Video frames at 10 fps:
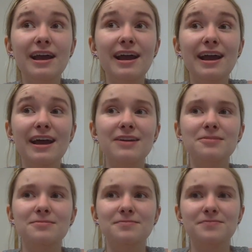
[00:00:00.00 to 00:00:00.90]

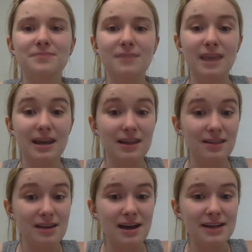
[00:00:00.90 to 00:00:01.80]
And and in
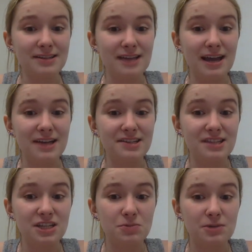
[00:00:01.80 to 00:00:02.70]
the guy's case,
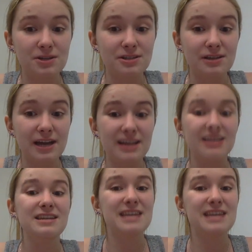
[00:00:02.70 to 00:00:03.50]
this was like,